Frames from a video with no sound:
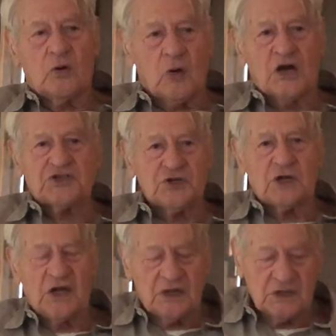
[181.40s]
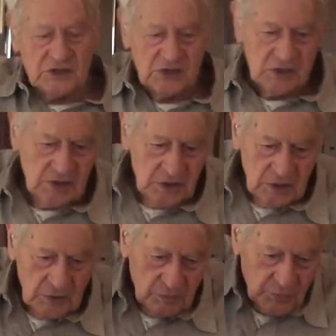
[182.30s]
cross your legs,
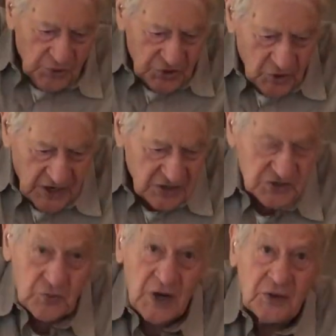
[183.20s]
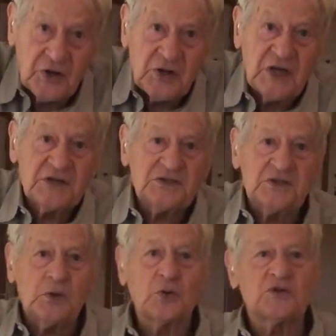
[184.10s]
put your hands around your knees
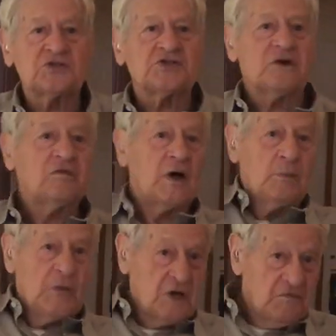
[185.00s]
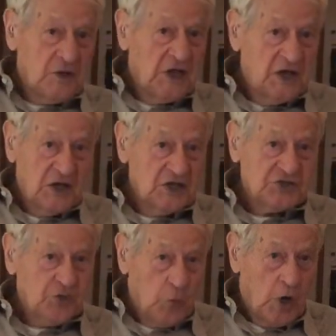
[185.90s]
and hold yourself up. But if you lean
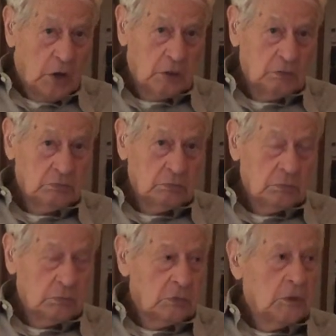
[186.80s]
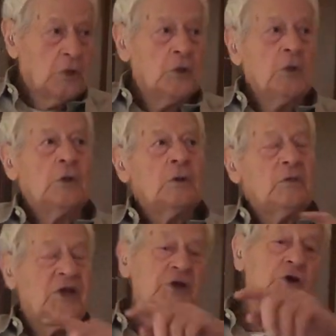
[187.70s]
against the wall,
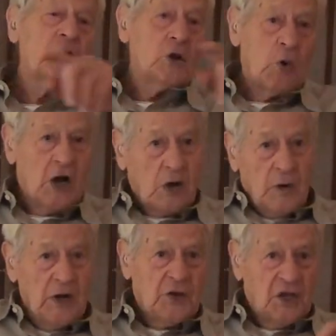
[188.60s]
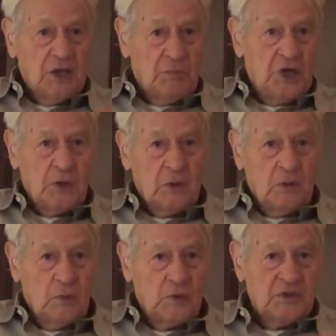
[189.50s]
then you're going to walk around and get beat
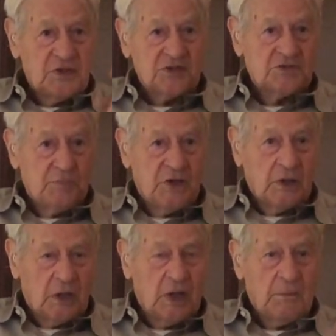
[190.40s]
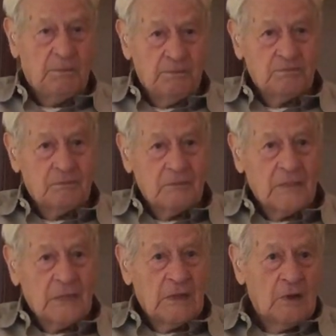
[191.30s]
with this big club
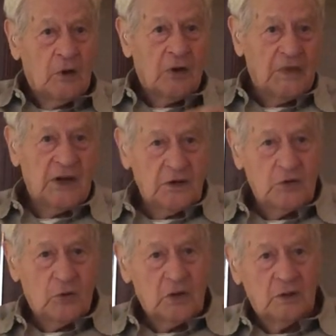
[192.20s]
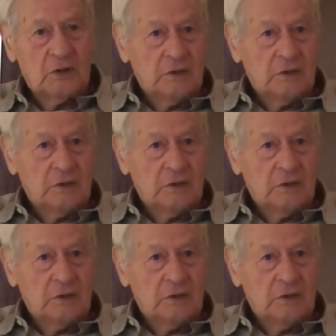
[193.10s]
on that door.